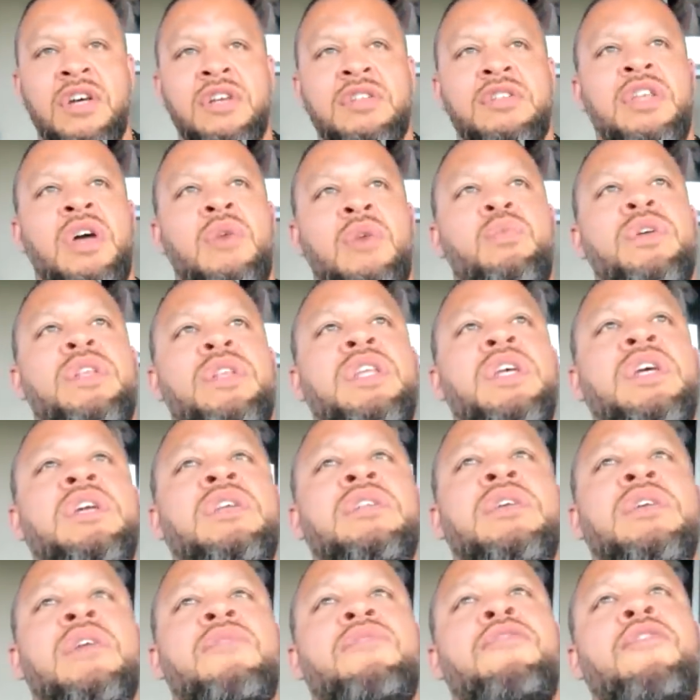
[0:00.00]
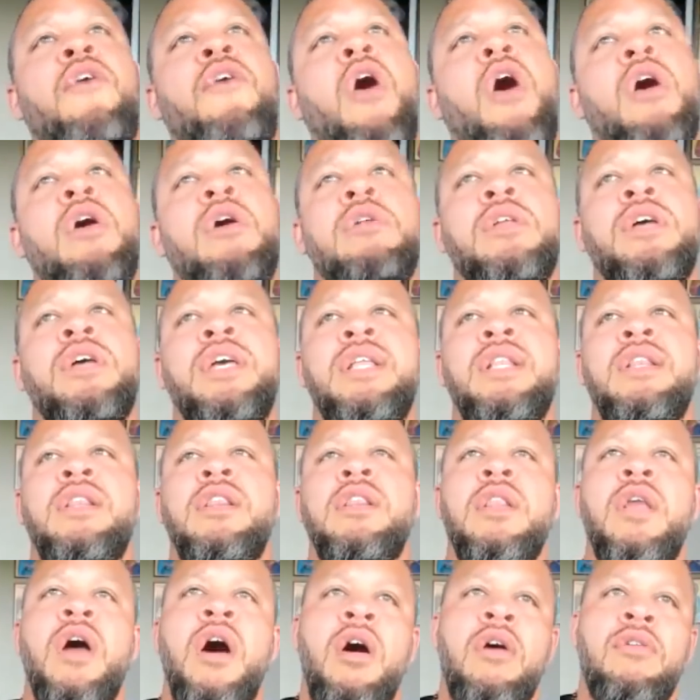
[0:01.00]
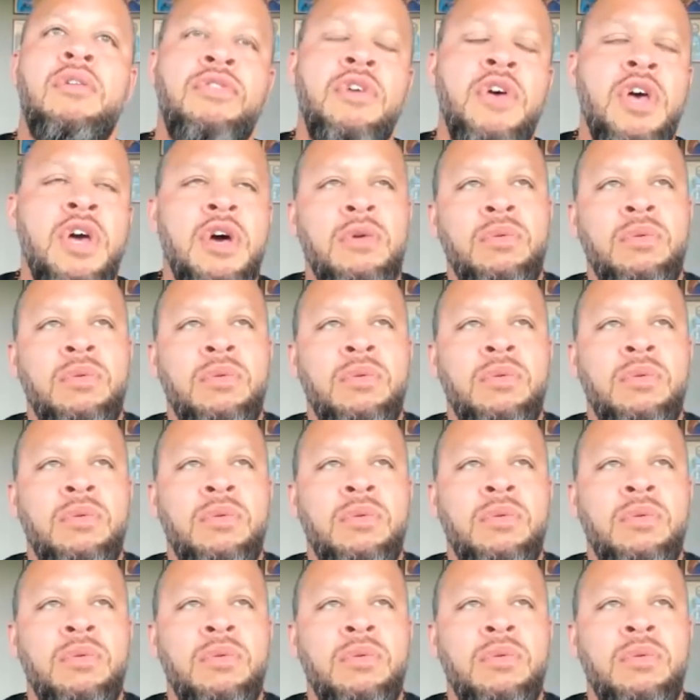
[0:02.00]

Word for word: us that we need to fall in love.